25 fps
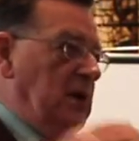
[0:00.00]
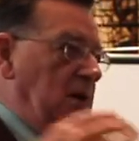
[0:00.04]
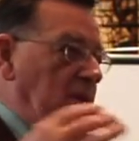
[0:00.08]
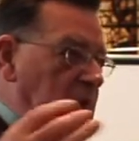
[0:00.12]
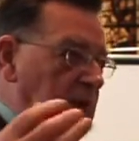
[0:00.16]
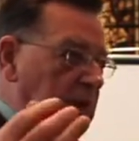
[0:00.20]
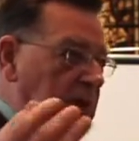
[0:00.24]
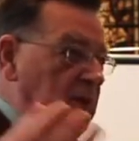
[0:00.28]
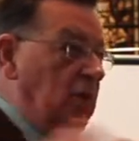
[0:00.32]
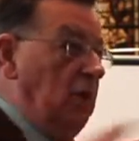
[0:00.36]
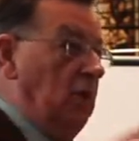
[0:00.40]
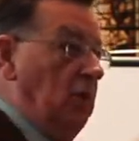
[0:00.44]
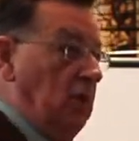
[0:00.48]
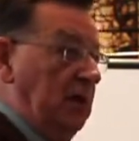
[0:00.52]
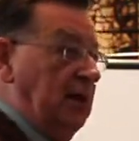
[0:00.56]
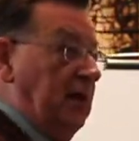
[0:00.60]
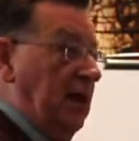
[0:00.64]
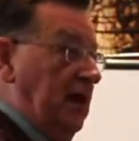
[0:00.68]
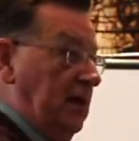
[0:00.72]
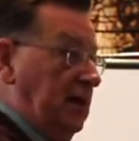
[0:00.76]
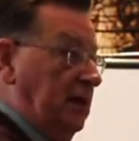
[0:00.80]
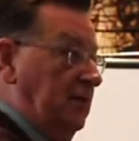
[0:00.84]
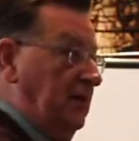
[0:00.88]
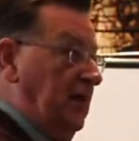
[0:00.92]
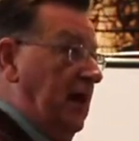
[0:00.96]
were all
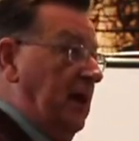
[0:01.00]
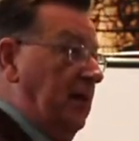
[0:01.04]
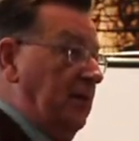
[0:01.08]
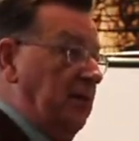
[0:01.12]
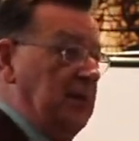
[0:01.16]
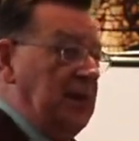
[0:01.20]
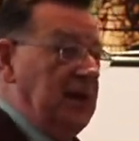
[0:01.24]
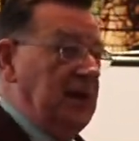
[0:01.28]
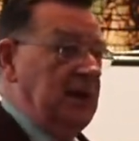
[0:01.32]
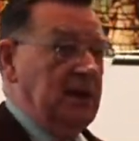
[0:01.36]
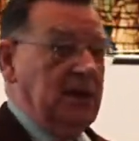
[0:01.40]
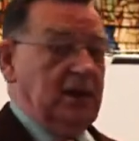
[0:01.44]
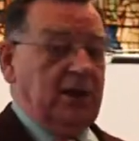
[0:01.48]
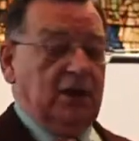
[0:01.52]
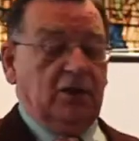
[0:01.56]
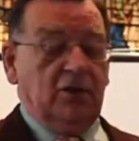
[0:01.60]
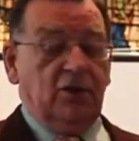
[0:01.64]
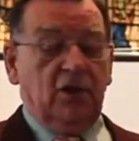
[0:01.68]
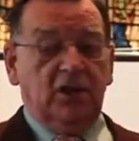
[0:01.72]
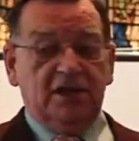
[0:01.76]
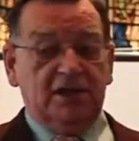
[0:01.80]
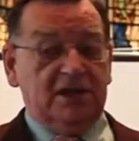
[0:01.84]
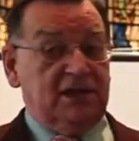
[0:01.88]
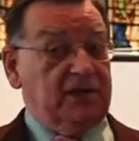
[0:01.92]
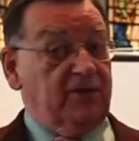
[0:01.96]
kind of happening
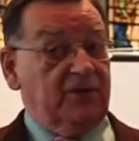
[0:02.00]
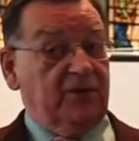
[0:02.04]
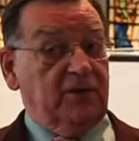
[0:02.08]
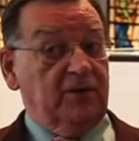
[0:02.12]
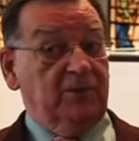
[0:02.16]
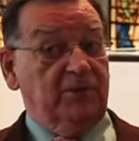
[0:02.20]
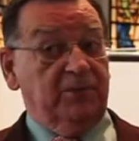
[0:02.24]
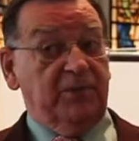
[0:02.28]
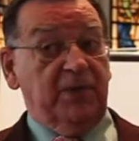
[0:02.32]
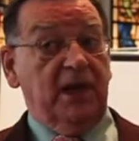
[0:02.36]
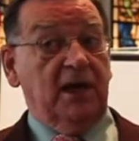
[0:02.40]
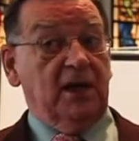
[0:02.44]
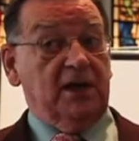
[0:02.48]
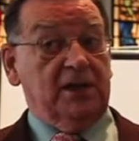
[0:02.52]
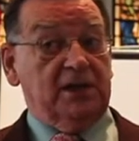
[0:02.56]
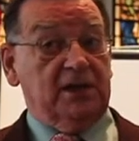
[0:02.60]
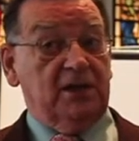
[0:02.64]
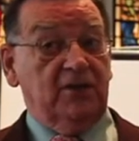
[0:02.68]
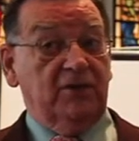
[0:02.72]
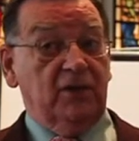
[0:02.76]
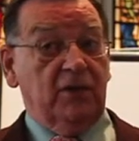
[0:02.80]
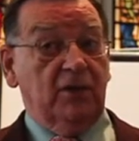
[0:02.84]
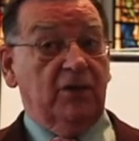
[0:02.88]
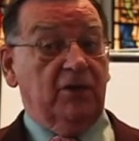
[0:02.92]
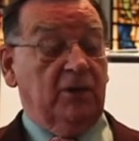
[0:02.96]
across different parts
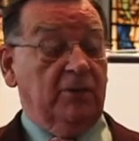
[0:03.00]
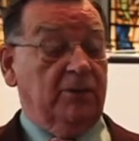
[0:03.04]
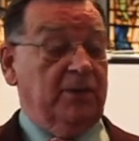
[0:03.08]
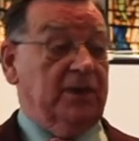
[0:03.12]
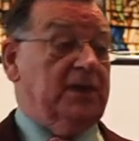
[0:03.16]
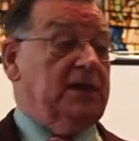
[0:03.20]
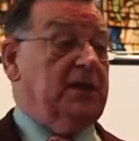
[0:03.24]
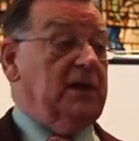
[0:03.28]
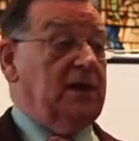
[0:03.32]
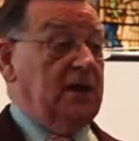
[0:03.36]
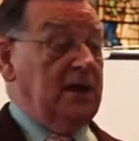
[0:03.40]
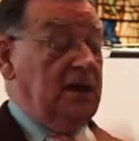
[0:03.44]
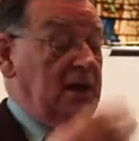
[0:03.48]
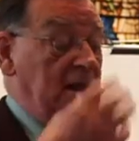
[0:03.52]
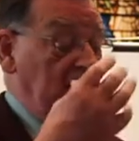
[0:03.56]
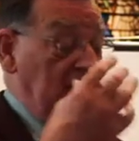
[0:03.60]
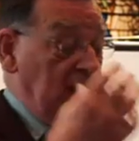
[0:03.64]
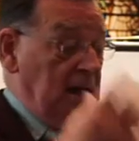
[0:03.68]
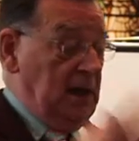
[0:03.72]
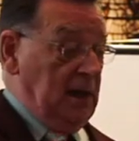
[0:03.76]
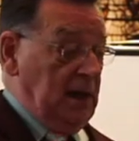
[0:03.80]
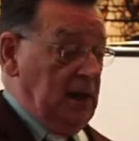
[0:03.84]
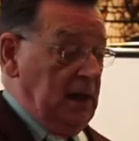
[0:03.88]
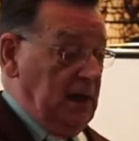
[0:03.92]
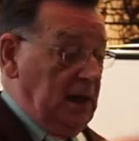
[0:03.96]
of Europe. But
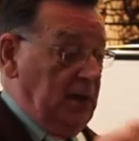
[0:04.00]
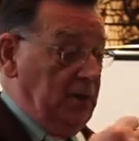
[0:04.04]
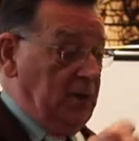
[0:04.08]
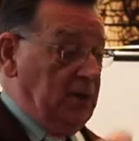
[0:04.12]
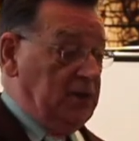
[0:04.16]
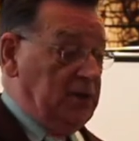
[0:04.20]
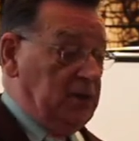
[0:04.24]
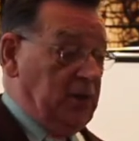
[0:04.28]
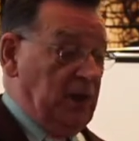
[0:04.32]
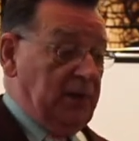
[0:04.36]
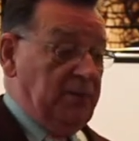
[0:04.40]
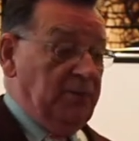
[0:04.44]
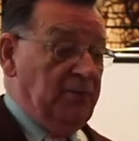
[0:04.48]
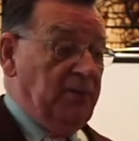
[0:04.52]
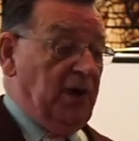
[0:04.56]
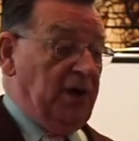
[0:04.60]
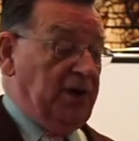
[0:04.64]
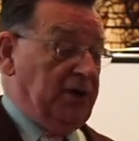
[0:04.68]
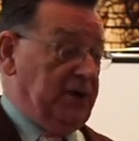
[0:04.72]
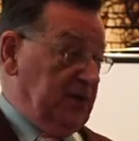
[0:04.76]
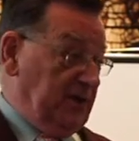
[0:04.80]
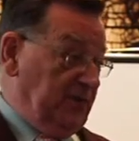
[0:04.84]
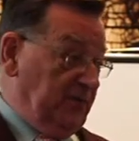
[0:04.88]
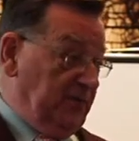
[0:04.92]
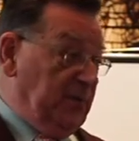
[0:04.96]
here was one
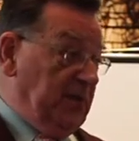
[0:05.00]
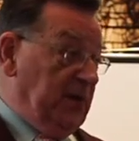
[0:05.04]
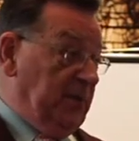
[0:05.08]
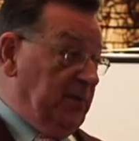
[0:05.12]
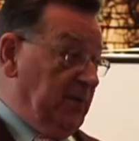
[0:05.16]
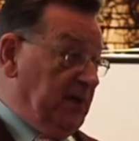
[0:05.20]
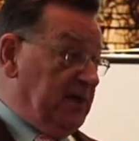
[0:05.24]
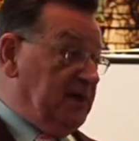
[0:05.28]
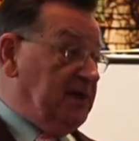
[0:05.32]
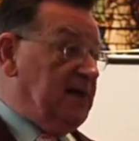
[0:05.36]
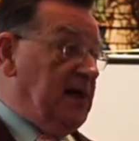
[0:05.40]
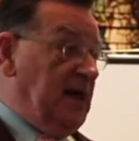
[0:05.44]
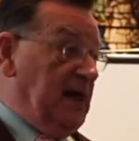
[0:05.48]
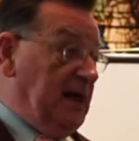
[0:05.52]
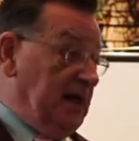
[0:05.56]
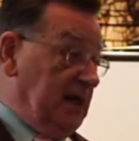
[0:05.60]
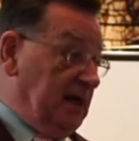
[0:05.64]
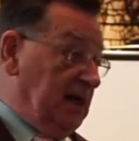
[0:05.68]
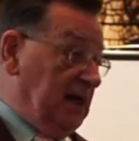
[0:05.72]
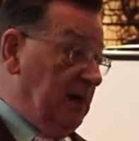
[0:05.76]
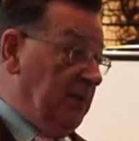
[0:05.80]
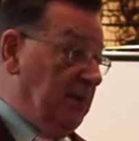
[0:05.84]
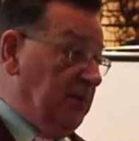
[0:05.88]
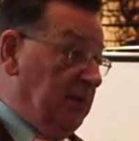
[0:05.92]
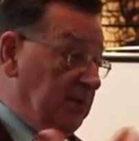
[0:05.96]
body of people
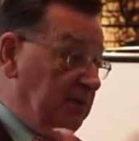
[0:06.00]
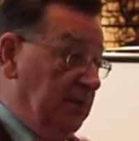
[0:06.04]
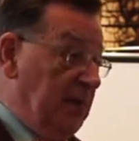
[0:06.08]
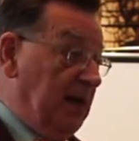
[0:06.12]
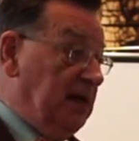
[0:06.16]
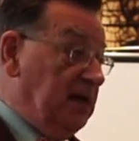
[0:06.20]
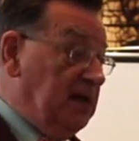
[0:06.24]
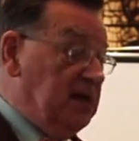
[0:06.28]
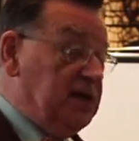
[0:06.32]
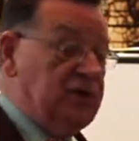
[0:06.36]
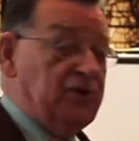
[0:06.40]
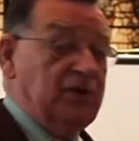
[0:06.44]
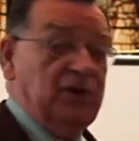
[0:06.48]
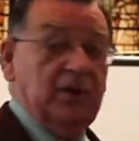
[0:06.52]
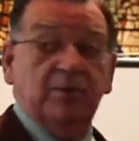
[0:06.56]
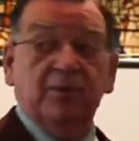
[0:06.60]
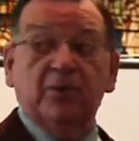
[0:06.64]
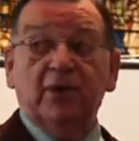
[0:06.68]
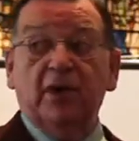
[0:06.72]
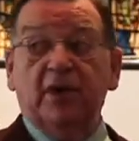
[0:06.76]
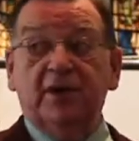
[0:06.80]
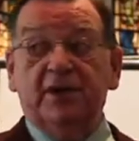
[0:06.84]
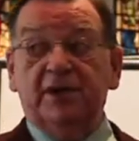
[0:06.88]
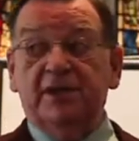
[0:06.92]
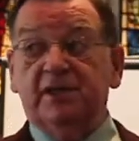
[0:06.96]
signing up with mainstream
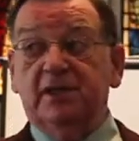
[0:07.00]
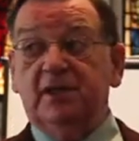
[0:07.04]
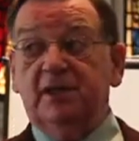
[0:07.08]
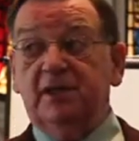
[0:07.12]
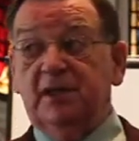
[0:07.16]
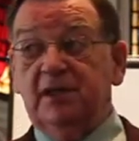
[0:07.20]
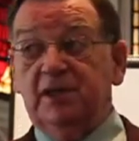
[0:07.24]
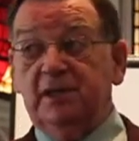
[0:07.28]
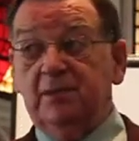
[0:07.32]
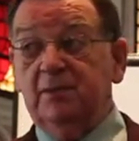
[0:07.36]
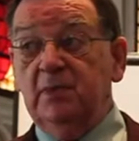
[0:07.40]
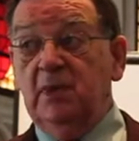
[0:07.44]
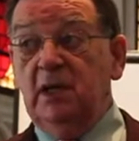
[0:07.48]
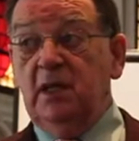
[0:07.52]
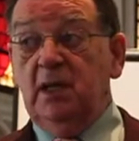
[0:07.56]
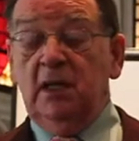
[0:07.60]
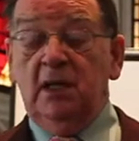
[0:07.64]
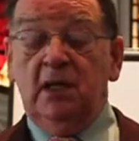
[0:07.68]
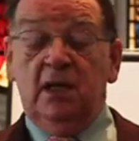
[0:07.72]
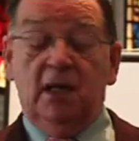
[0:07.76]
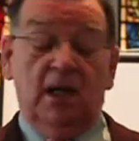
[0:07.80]
Protestantism.